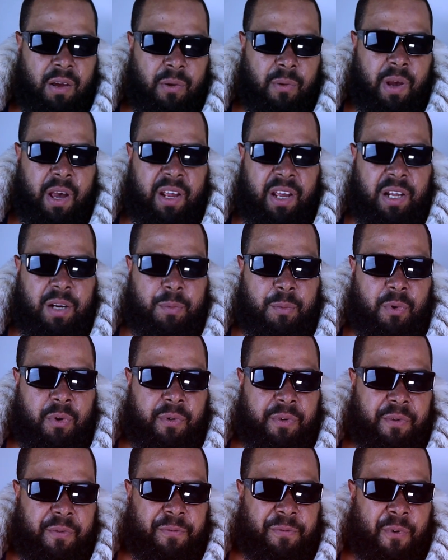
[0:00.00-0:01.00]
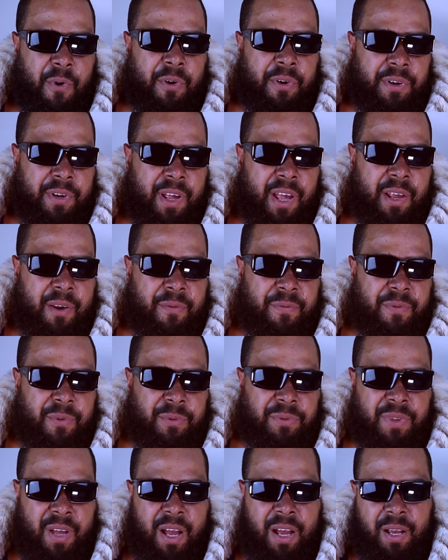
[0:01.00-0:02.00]
we had him over the fucking head a
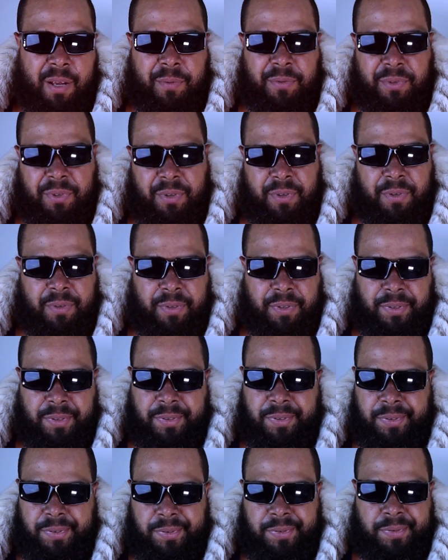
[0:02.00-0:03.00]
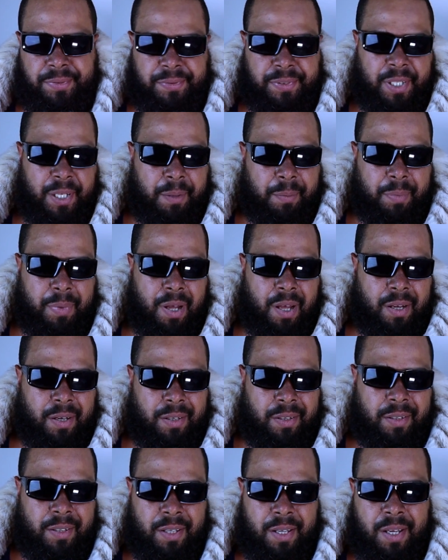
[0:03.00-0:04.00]
few times, you know, and forget about
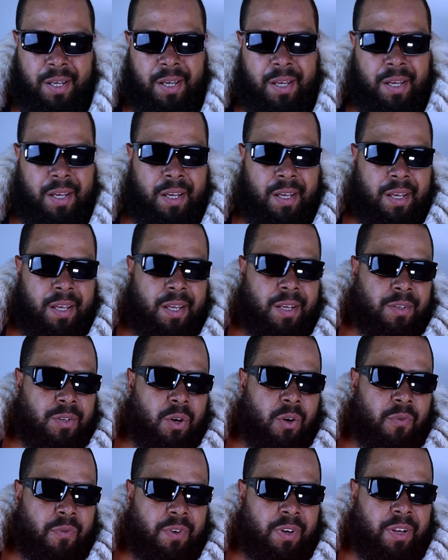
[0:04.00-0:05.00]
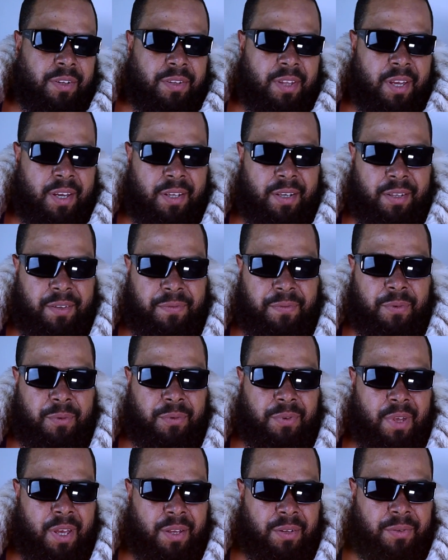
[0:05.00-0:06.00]
it. He's over there taking a
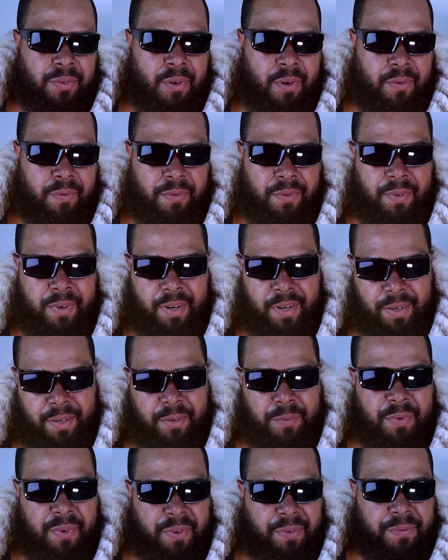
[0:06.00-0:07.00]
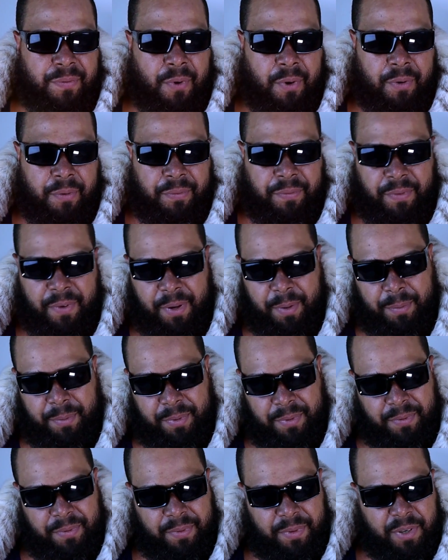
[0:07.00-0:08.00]
few days off, right? He with his fucking family.
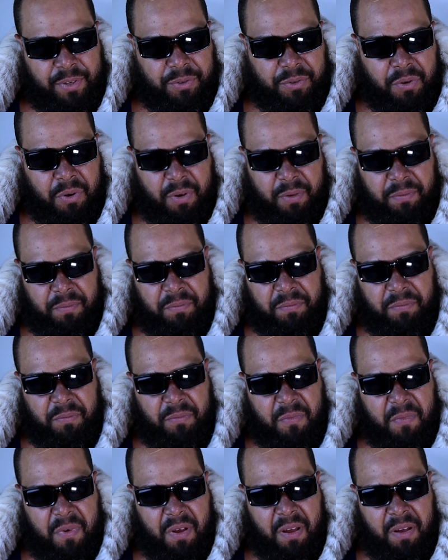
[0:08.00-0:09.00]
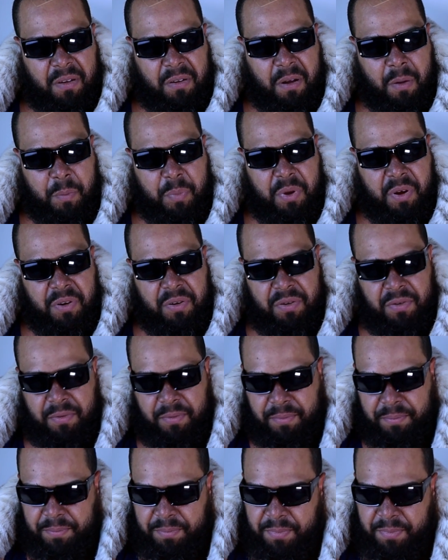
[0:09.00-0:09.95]
He's good, right? Capiche?